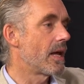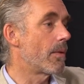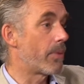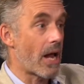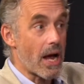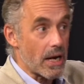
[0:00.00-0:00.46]

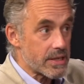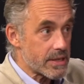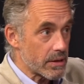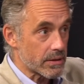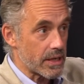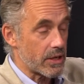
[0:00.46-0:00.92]
Now, but I, I
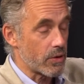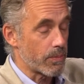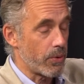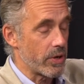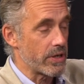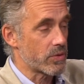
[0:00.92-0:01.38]
still think your
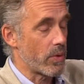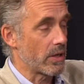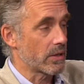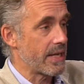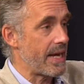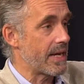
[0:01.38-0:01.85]
point is
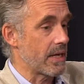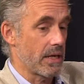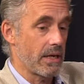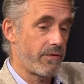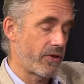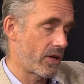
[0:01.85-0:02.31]
well
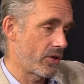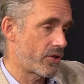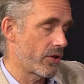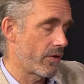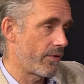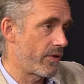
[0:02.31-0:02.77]
taken. If the
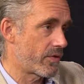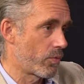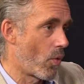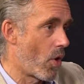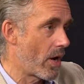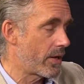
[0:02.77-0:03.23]

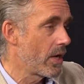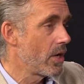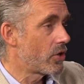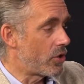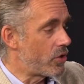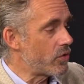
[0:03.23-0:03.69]
conservatives want
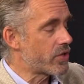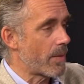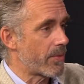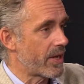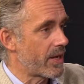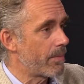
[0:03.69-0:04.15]
to do
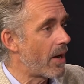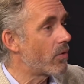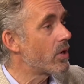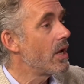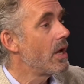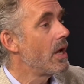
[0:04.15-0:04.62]
something
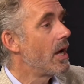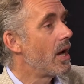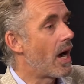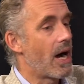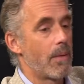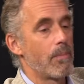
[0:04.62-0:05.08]
about
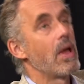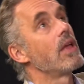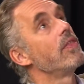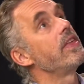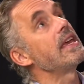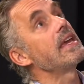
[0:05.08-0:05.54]
um,
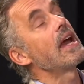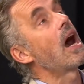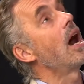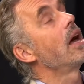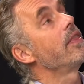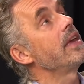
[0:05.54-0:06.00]
the
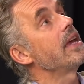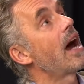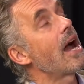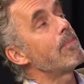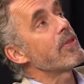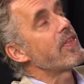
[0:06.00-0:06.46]
the
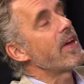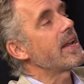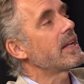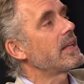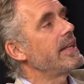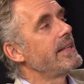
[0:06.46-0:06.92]

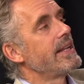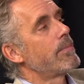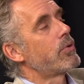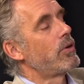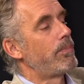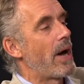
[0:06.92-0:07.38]
hypothetically
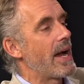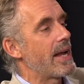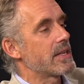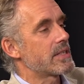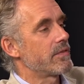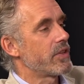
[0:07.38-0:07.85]
liberal
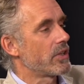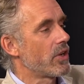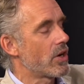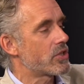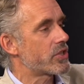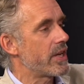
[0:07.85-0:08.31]
bias of the
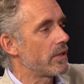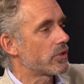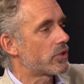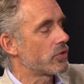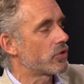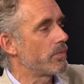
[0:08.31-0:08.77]
large
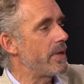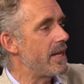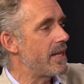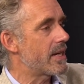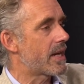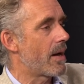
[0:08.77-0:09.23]
scale social
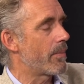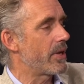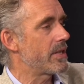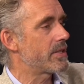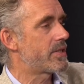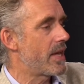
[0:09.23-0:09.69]
media
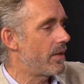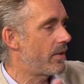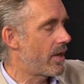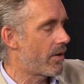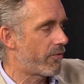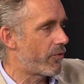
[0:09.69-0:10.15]
companies,
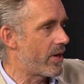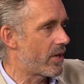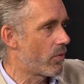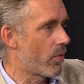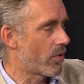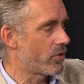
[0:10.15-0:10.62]
then they're free
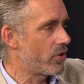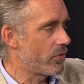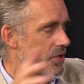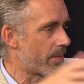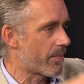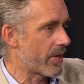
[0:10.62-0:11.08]
to go out and
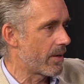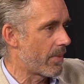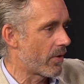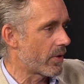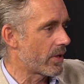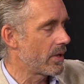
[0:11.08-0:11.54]
do something
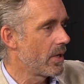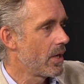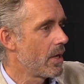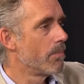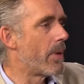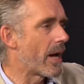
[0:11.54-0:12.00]
about it.
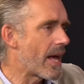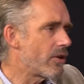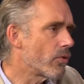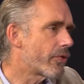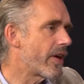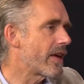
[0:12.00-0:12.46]
But I
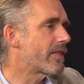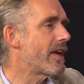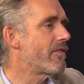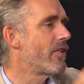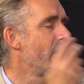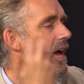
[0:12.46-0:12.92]
don't think
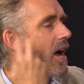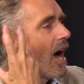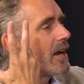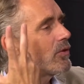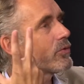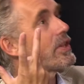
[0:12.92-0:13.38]
they've
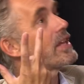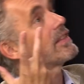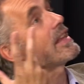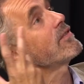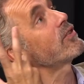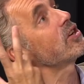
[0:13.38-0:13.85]
I don't
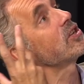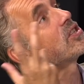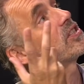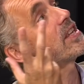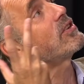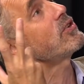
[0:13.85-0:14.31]
think they've
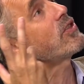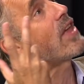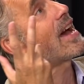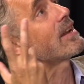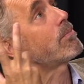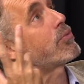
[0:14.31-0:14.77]
considered
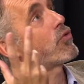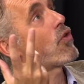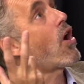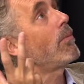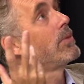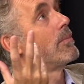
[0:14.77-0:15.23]
that a
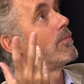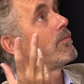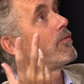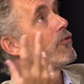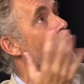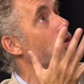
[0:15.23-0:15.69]

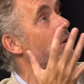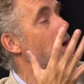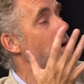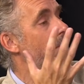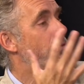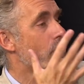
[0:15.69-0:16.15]
problem
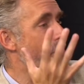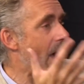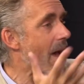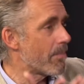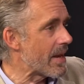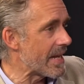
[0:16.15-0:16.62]
for for
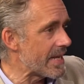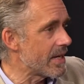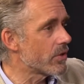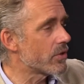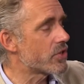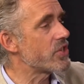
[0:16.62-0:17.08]
that many years. You
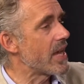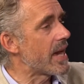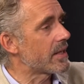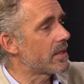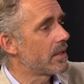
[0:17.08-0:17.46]
don't years think they yet.